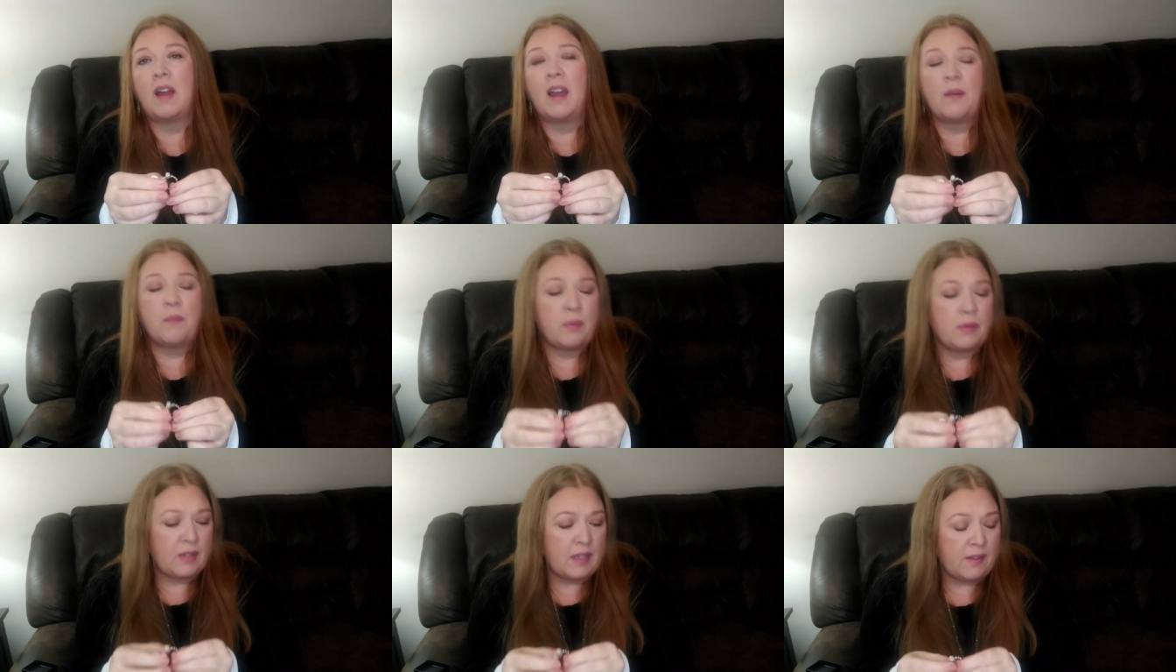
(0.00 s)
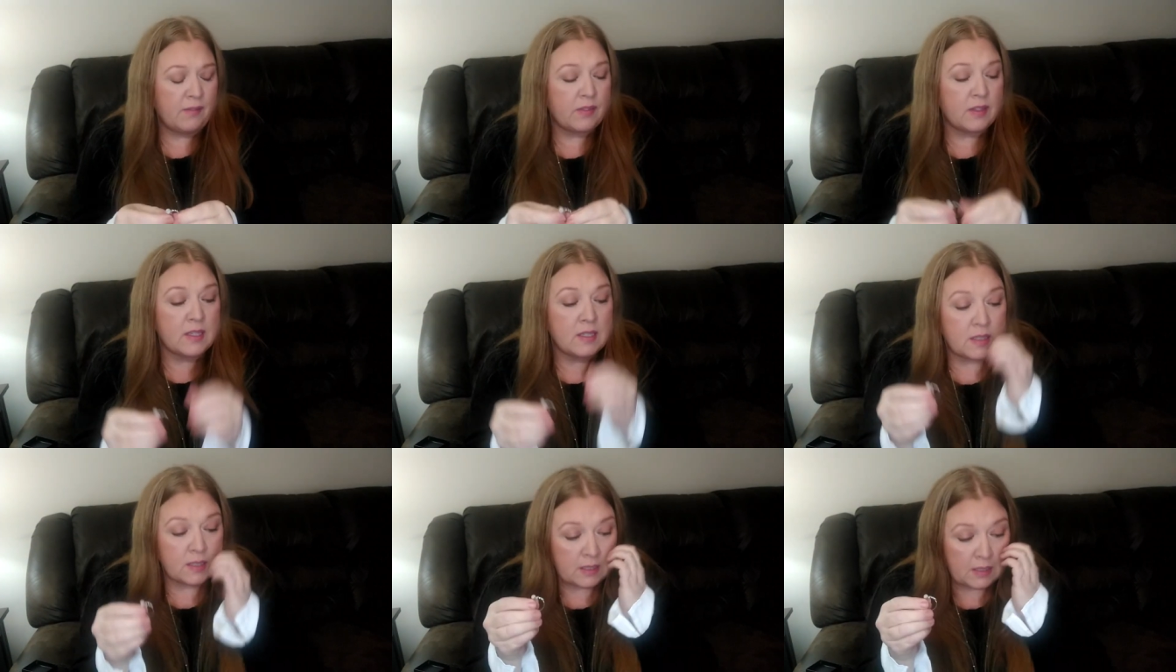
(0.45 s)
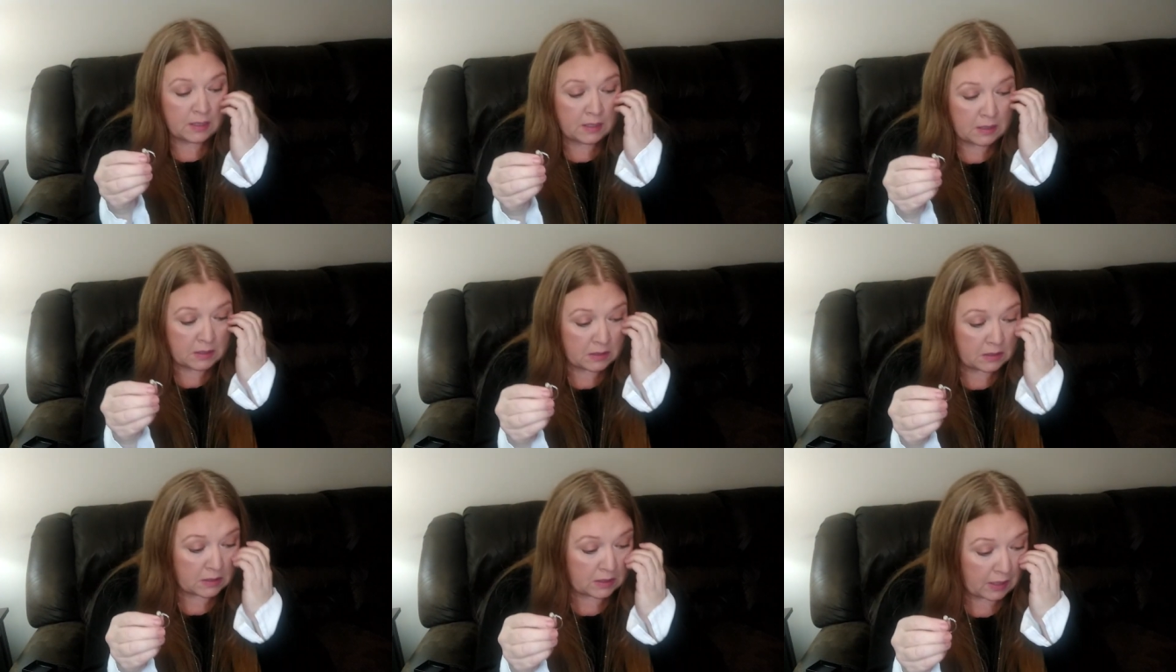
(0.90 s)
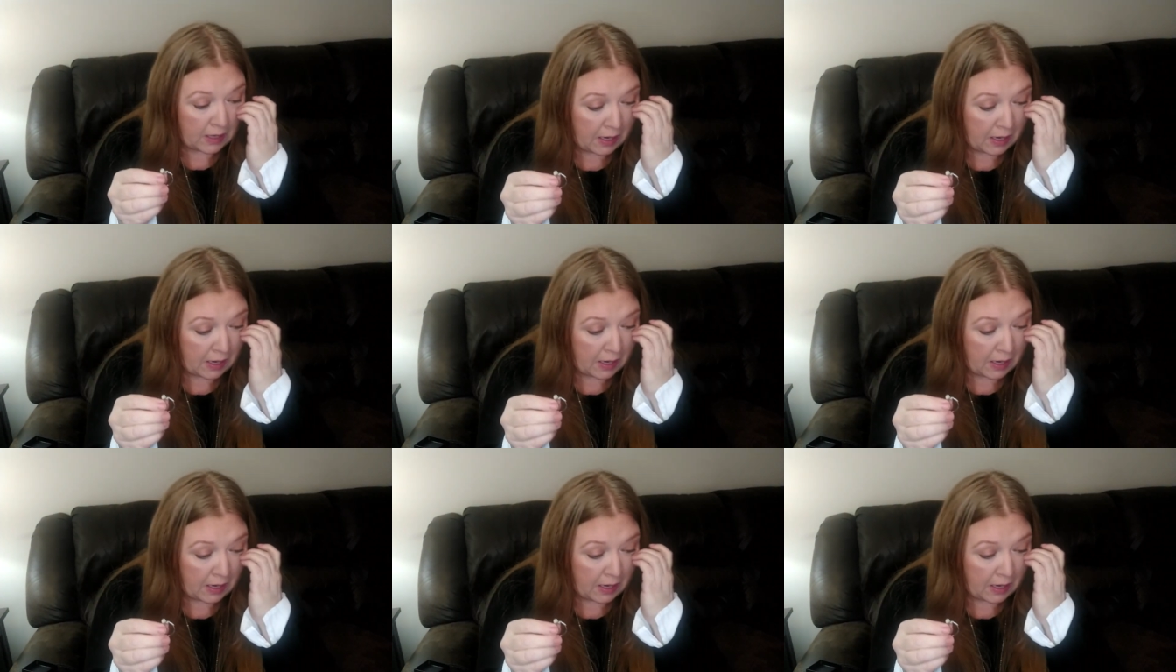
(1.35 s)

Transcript: I believe this is